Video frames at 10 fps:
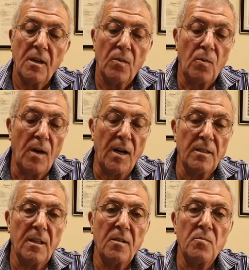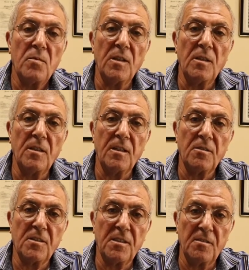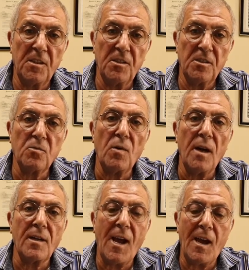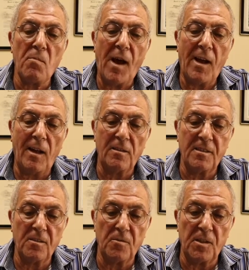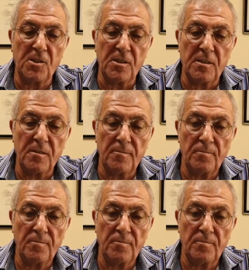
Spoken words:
1 milliliter syringes, 1 ml syringes.